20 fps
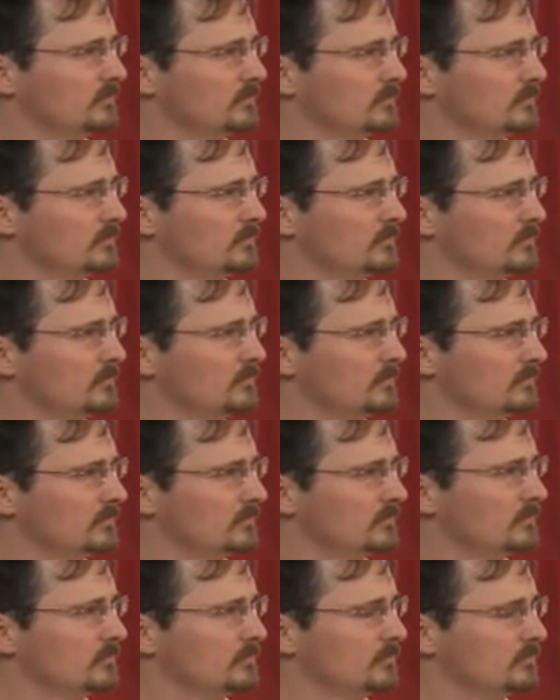
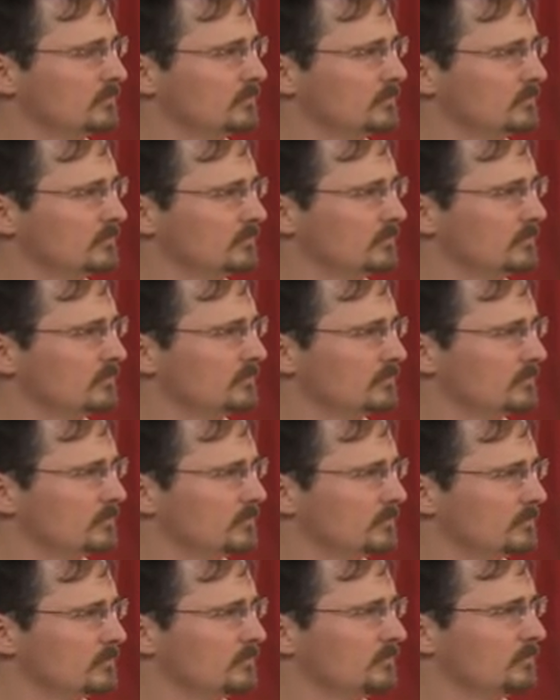
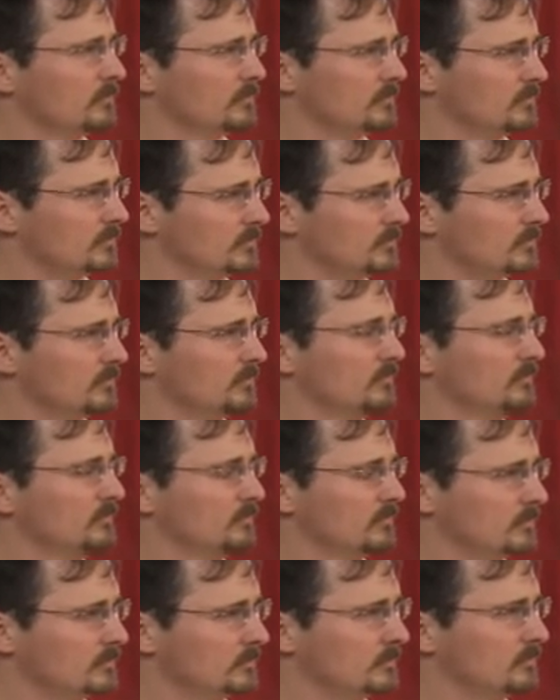
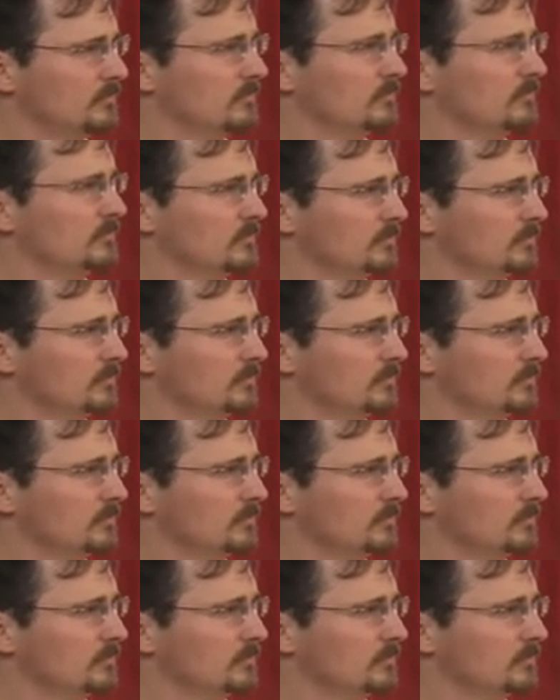(silent)